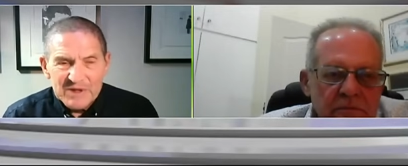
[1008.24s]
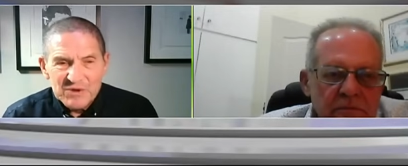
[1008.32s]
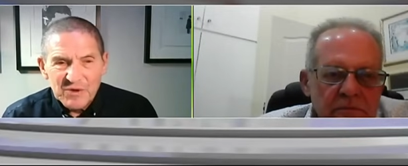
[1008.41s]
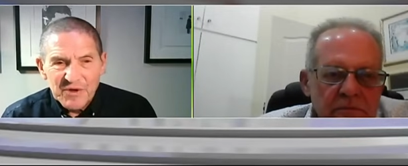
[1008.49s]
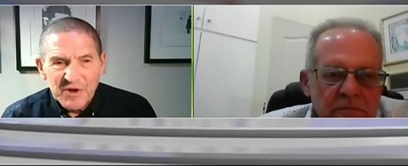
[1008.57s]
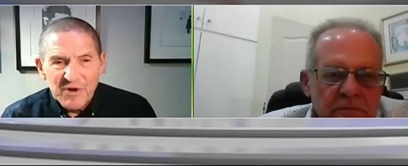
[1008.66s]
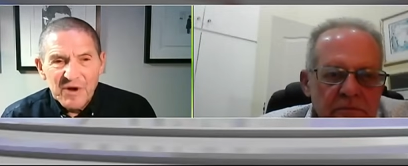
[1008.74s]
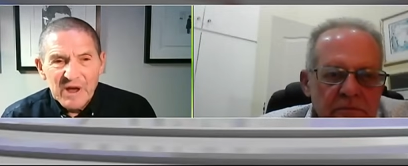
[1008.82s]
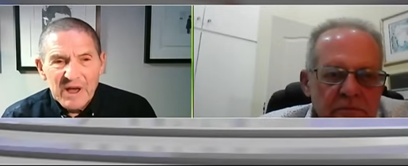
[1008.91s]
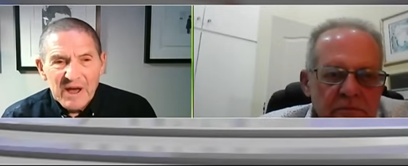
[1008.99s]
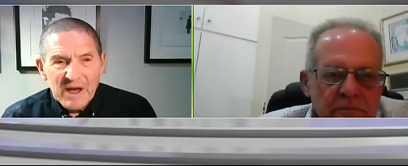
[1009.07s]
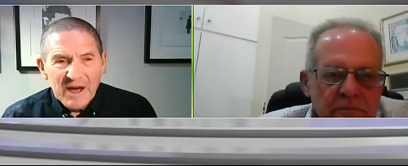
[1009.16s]
Speaker 1: although
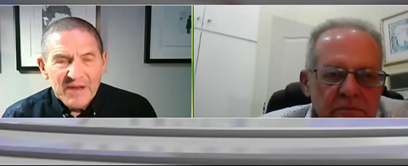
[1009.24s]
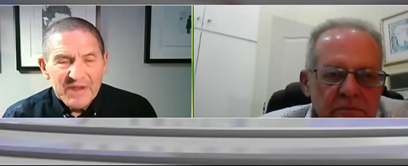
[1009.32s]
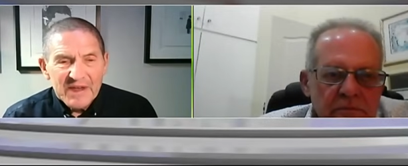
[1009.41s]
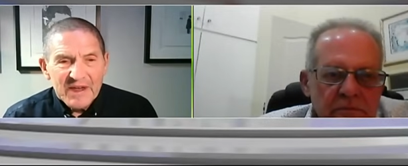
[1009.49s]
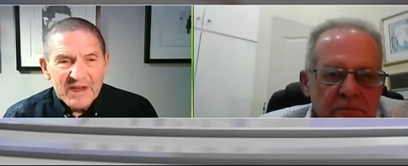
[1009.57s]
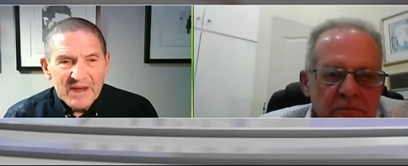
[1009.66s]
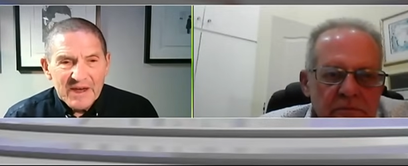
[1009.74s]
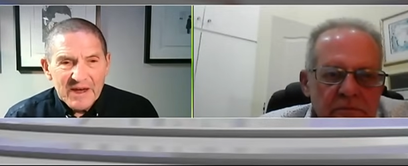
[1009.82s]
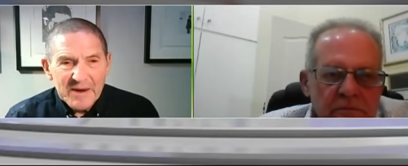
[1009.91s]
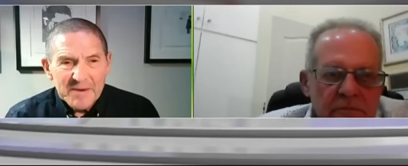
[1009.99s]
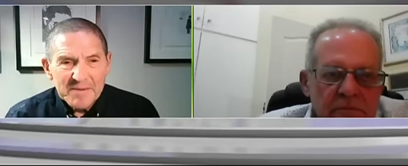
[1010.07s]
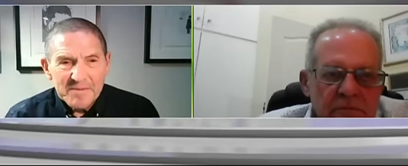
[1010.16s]
I think
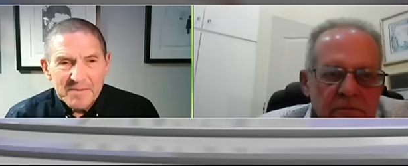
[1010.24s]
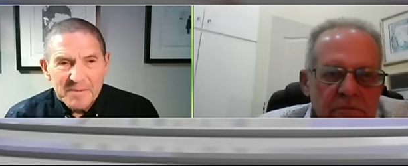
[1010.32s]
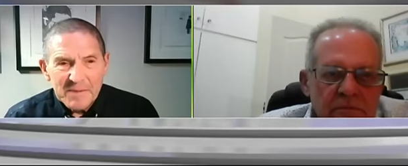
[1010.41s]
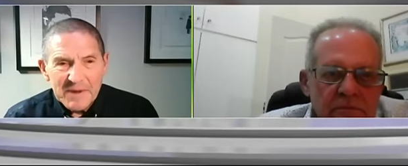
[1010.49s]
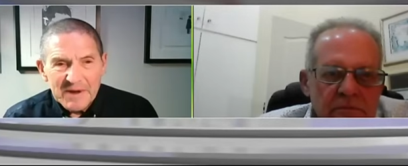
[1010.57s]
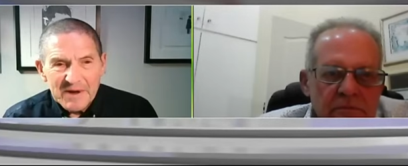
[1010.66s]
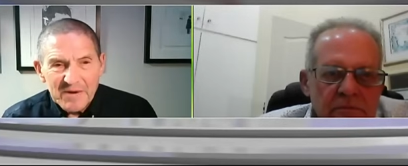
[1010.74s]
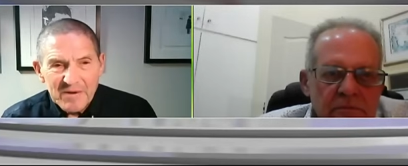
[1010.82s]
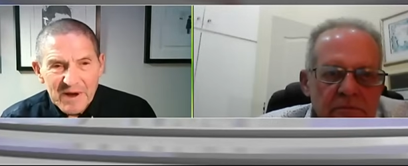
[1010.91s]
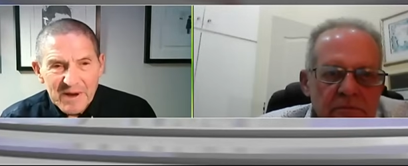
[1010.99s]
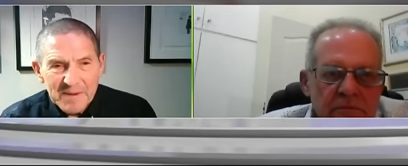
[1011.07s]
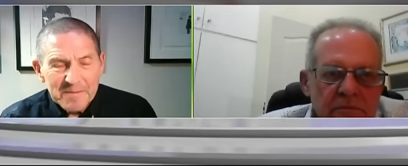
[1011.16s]
um, you know
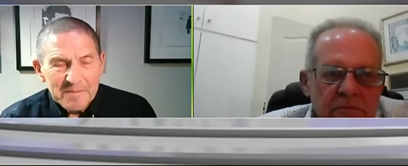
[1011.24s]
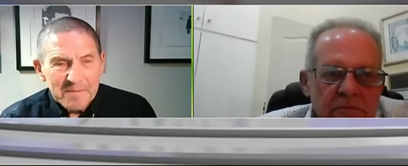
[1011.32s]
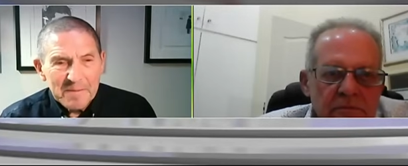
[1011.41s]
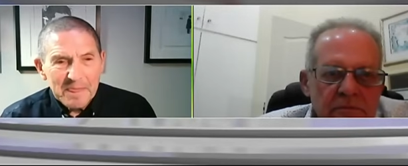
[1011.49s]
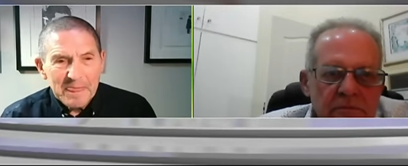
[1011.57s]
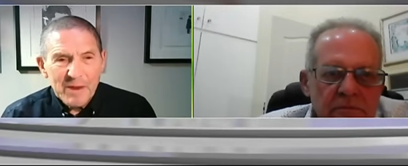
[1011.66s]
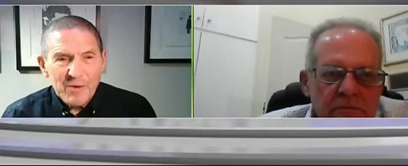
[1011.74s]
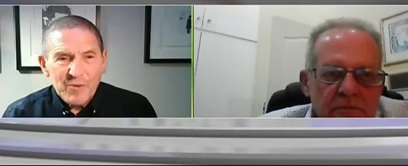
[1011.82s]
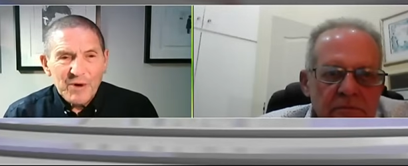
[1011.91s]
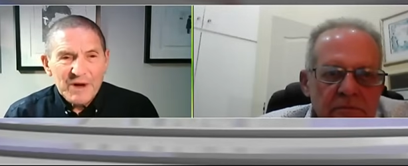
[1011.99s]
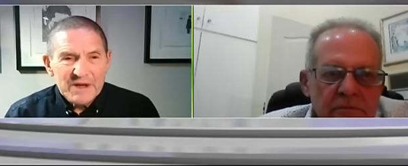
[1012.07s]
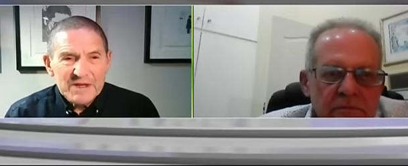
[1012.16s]
um,
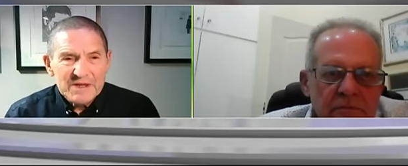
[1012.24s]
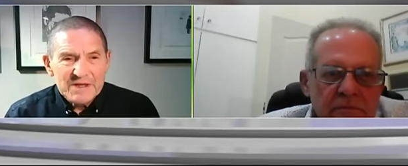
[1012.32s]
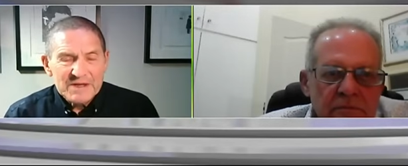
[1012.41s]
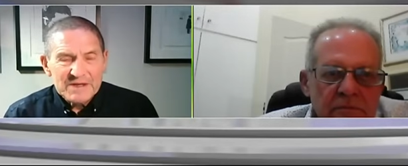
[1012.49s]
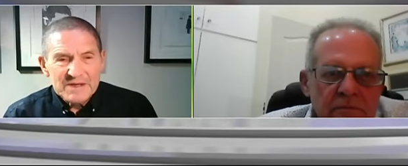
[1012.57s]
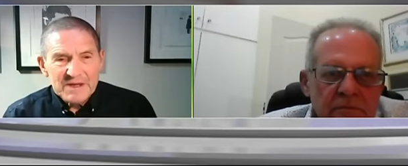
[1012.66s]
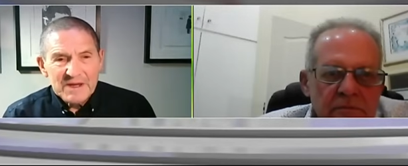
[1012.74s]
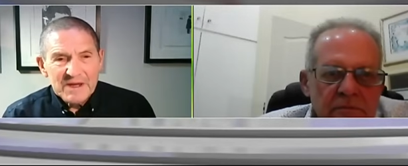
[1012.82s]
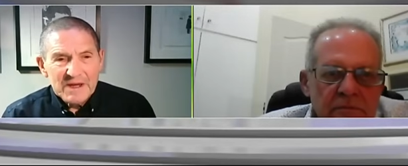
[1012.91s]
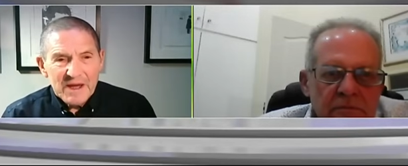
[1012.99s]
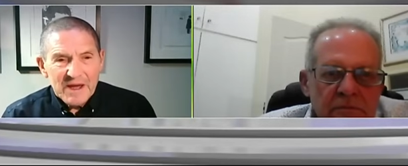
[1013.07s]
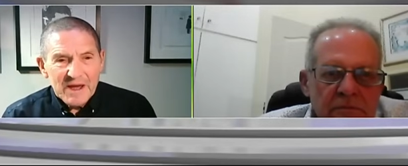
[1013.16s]

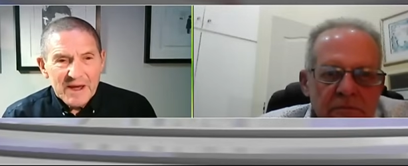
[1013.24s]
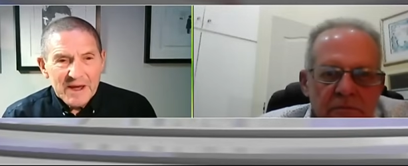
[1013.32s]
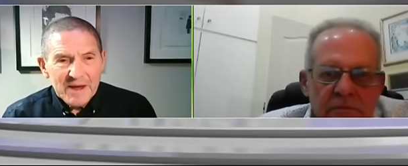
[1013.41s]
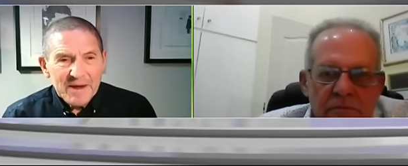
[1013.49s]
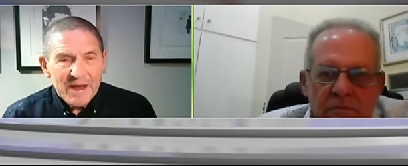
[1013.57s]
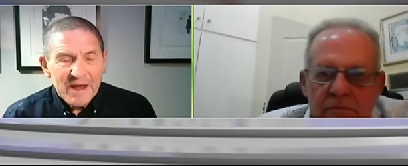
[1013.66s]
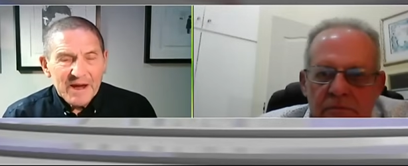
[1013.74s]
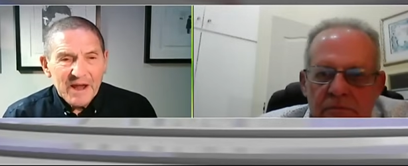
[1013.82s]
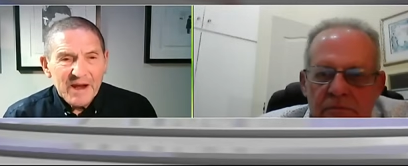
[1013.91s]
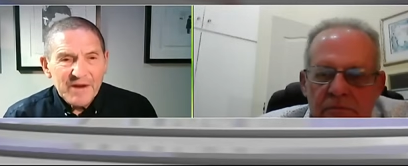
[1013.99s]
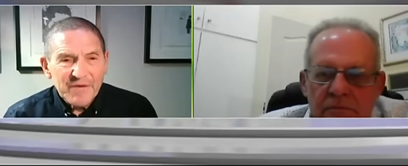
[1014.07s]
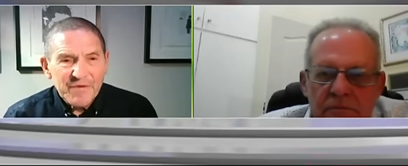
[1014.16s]
uh, had
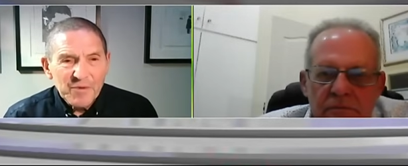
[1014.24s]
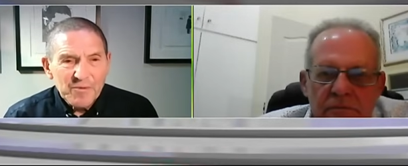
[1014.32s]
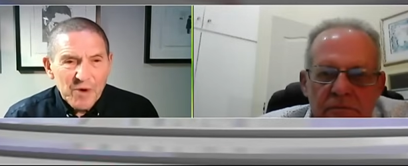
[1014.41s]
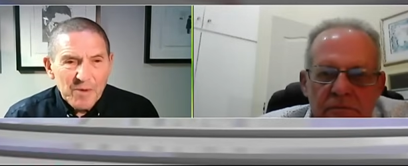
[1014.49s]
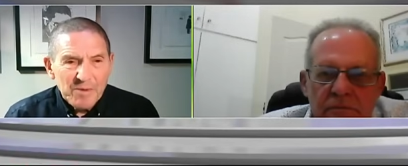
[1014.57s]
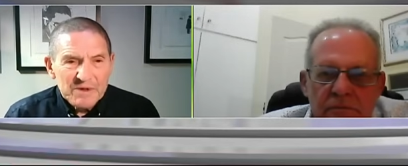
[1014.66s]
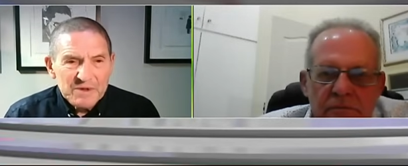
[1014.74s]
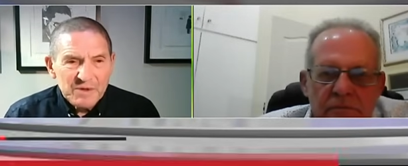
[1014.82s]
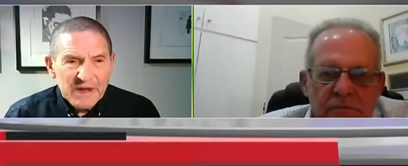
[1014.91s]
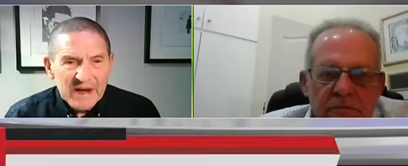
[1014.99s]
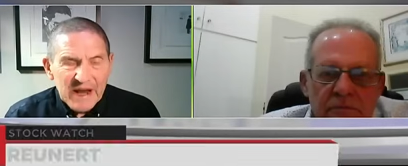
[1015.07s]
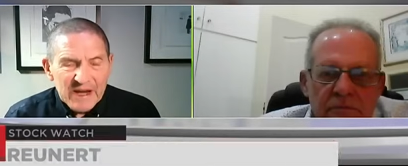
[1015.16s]
had a few problems with
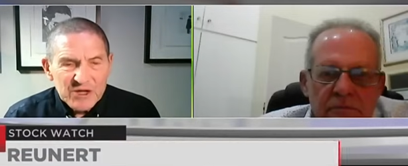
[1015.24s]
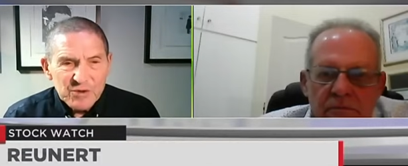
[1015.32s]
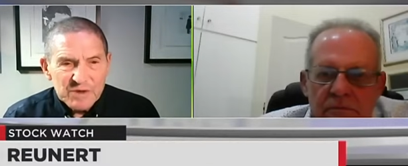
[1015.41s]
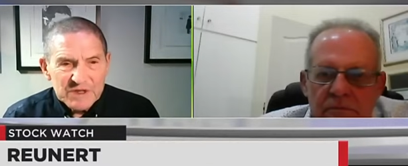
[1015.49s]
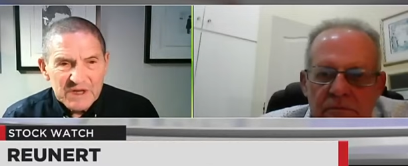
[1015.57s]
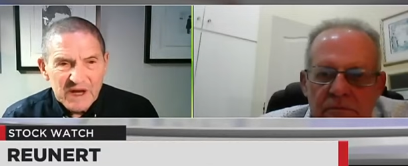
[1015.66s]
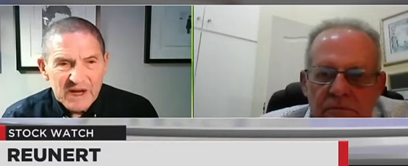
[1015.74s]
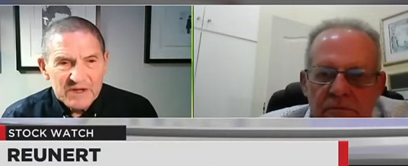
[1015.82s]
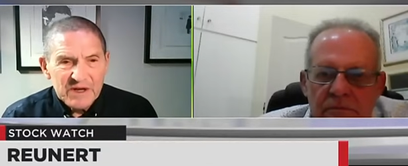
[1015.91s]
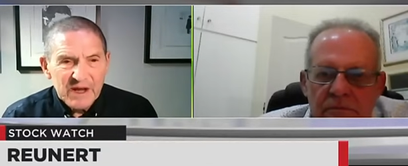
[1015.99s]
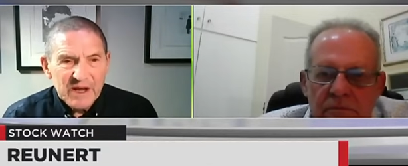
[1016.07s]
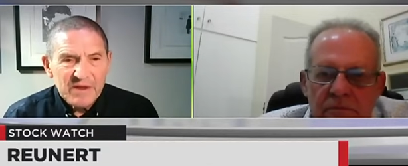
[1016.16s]
their Nashua side
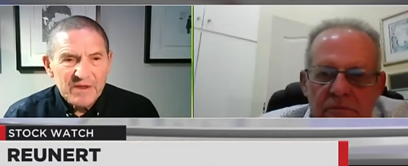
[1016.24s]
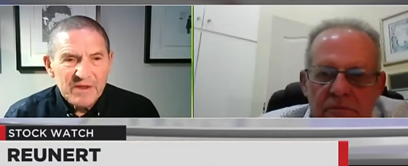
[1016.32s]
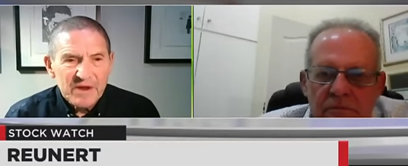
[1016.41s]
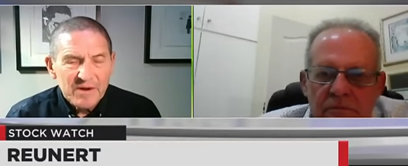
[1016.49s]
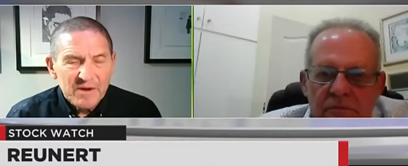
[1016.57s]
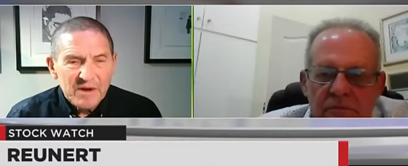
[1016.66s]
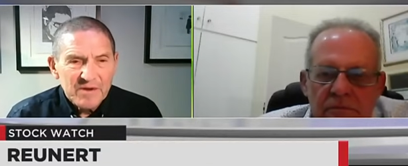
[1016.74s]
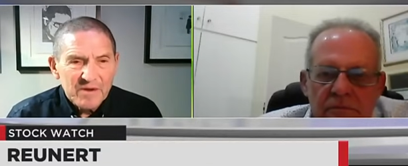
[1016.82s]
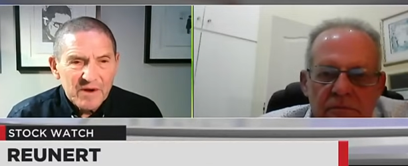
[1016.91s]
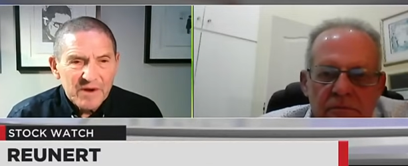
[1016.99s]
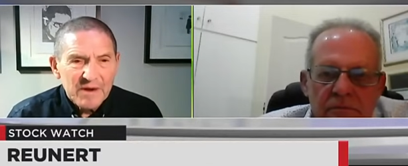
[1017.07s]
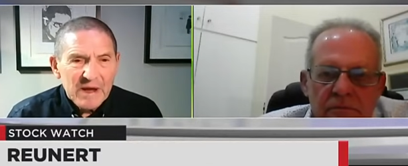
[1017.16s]
today, and the and,
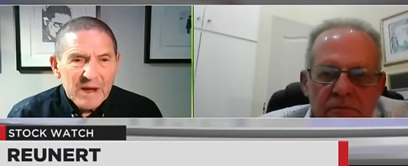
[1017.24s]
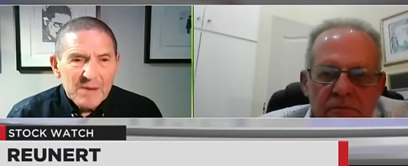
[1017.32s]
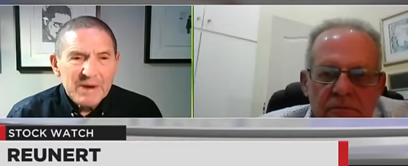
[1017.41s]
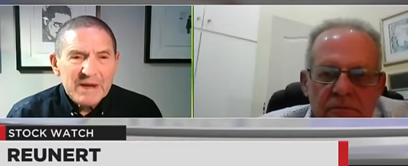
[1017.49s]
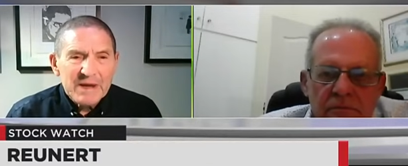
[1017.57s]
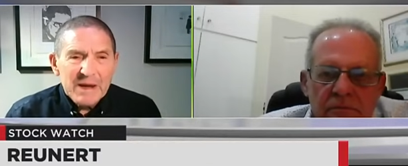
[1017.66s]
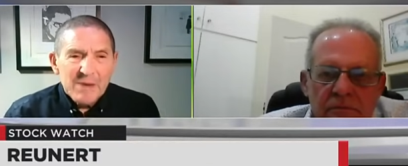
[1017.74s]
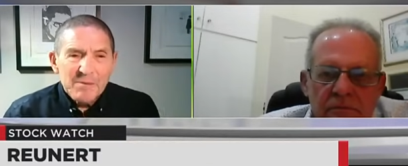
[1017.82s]
and but but